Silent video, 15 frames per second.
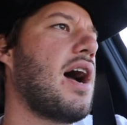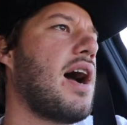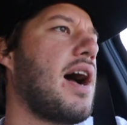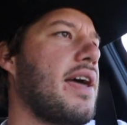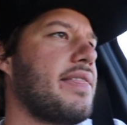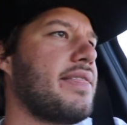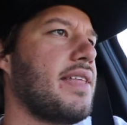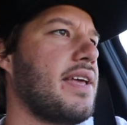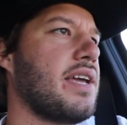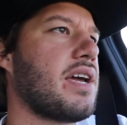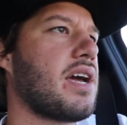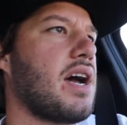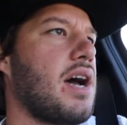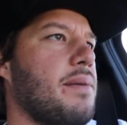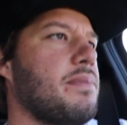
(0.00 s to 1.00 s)
I think
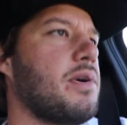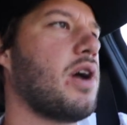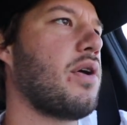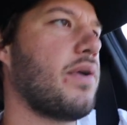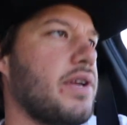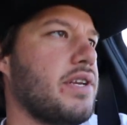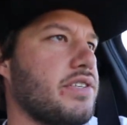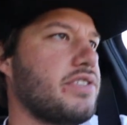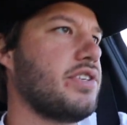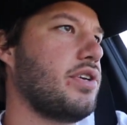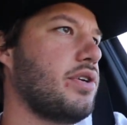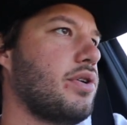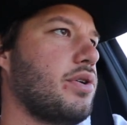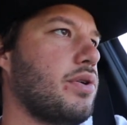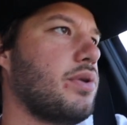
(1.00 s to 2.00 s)
I'm going
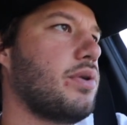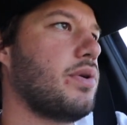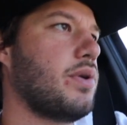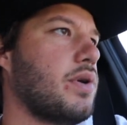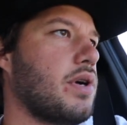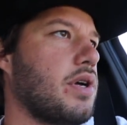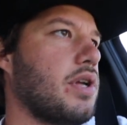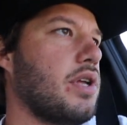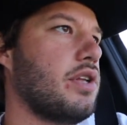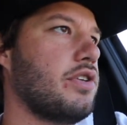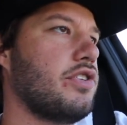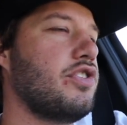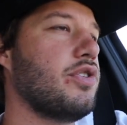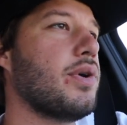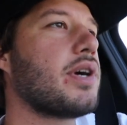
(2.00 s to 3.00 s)

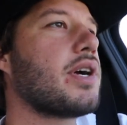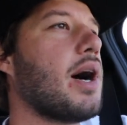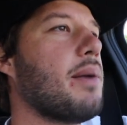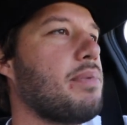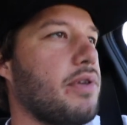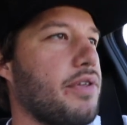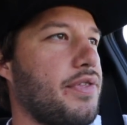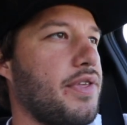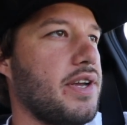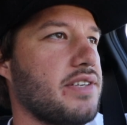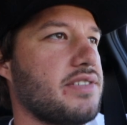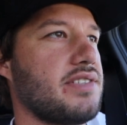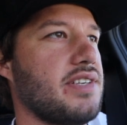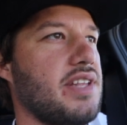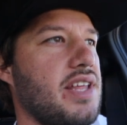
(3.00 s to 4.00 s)
to do a couple of
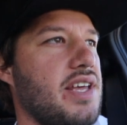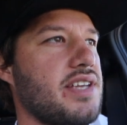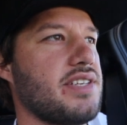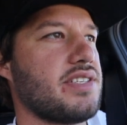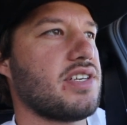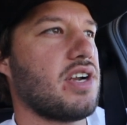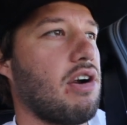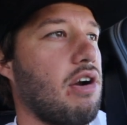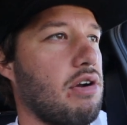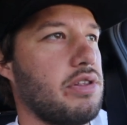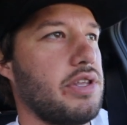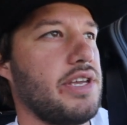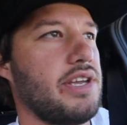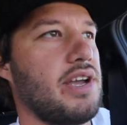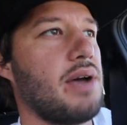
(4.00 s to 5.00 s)
things to this
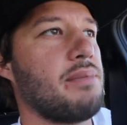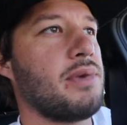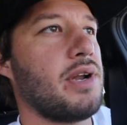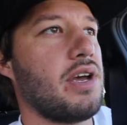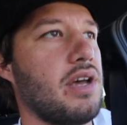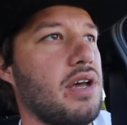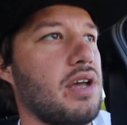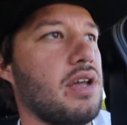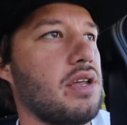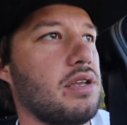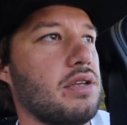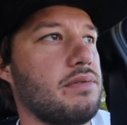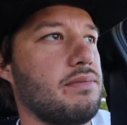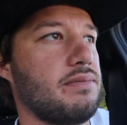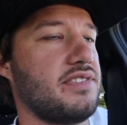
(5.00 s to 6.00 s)
early. I'm gonna
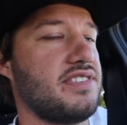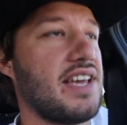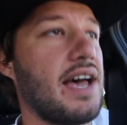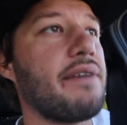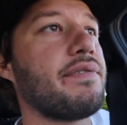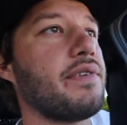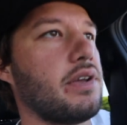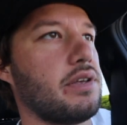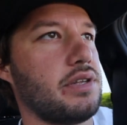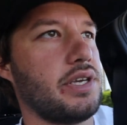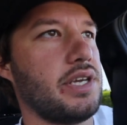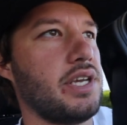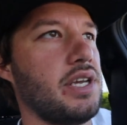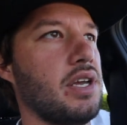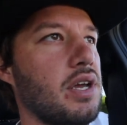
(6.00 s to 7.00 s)

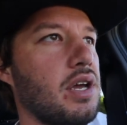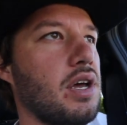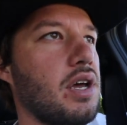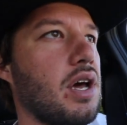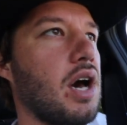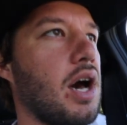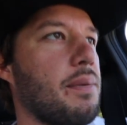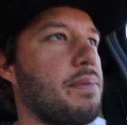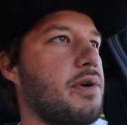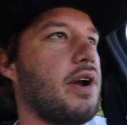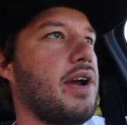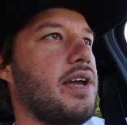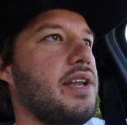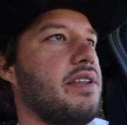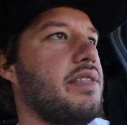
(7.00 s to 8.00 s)
definitely
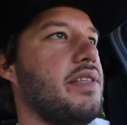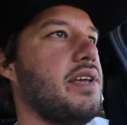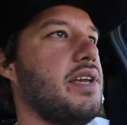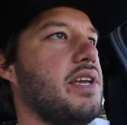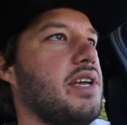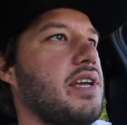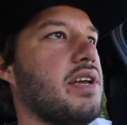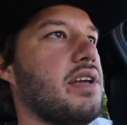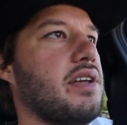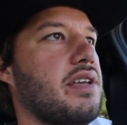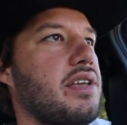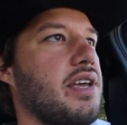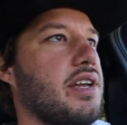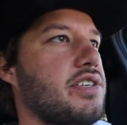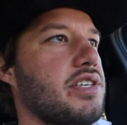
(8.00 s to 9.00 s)
upgrade the
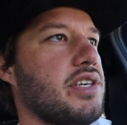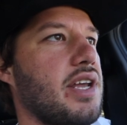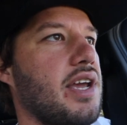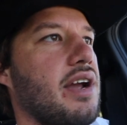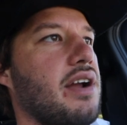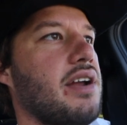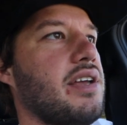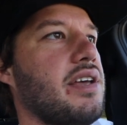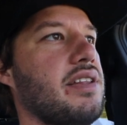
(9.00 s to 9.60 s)
kitchen area,